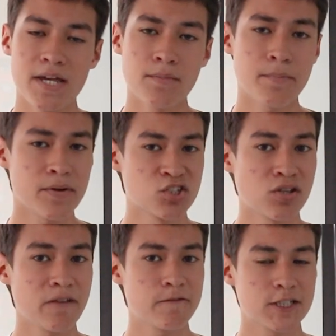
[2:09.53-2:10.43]
In my
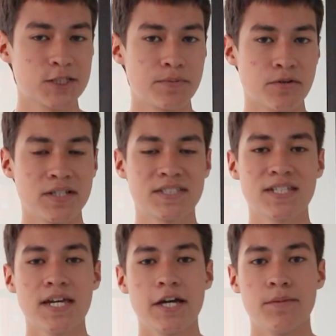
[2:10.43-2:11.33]
personal
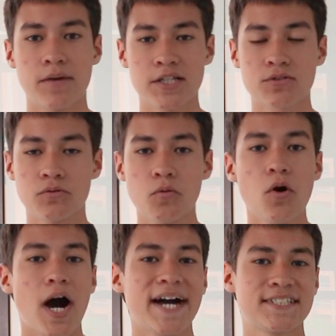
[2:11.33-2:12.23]
experience in my school,
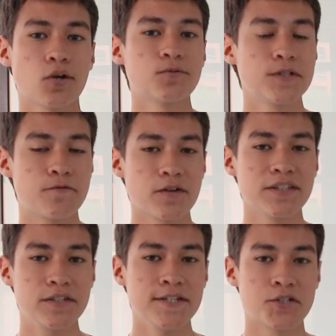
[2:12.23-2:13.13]
I saw
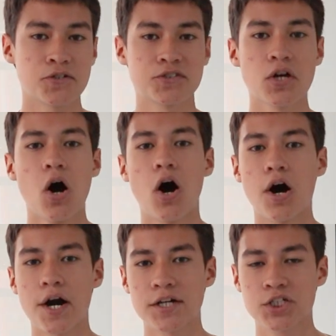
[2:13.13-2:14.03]
different teachers
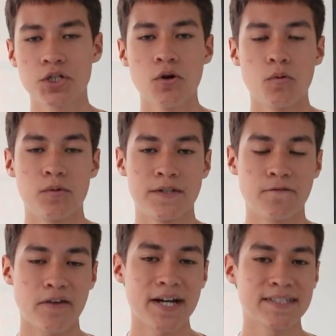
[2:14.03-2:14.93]
argue with
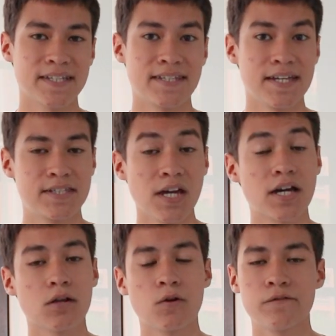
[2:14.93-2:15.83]
the fact that they
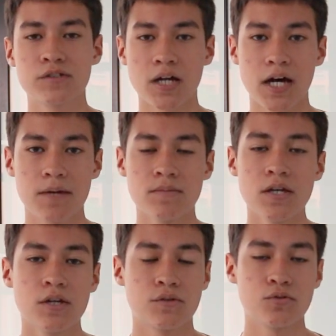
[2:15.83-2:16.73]
take a lot of time
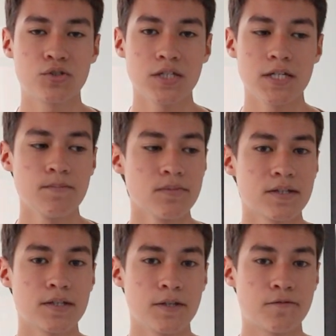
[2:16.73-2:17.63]
to see
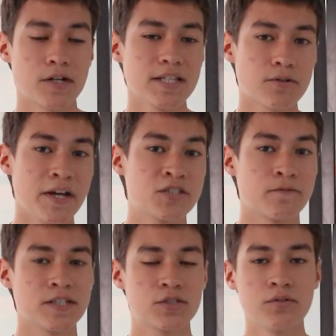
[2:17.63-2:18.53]
the different grades
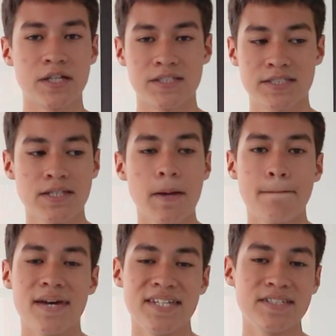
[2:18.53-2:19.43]
of the students.
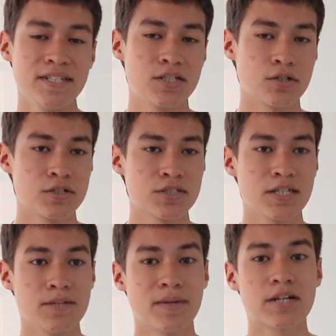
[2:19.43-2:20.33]
Many
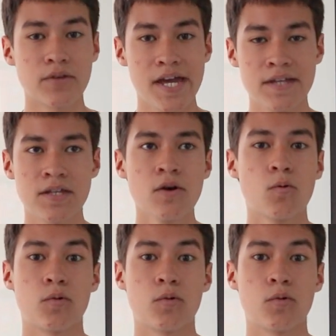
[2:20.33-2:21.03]
teachers in my grade